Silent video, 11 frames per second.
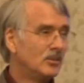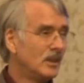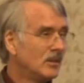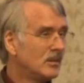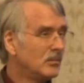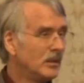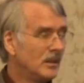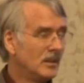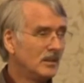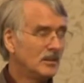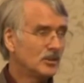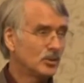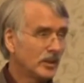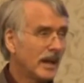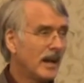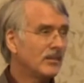you need to be
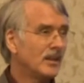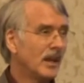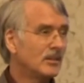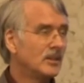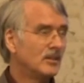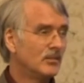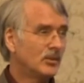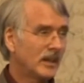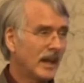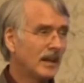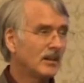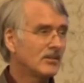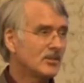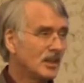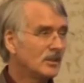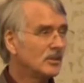sort out the actually the volcanic
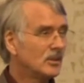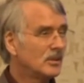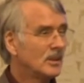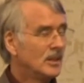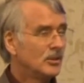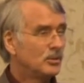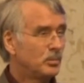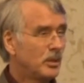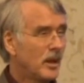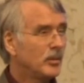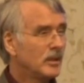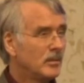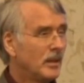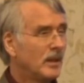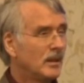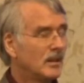signal to properly
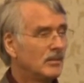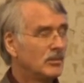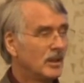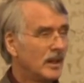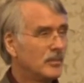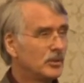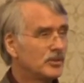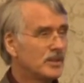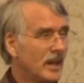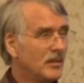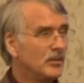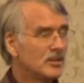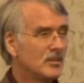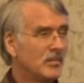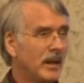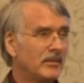make reliable
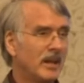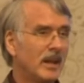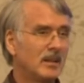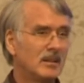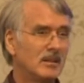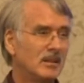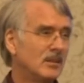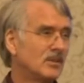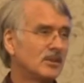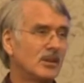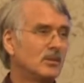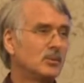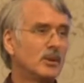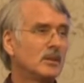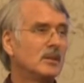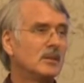statements about that. And, and so the
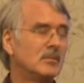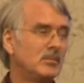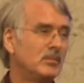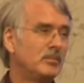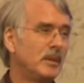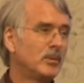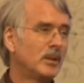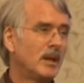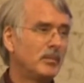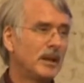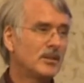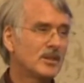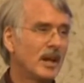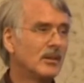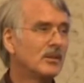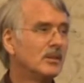work that people like Ben
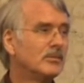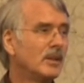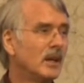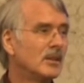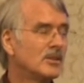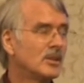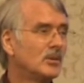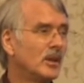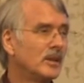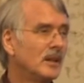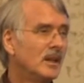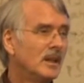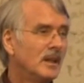Santer have done and so on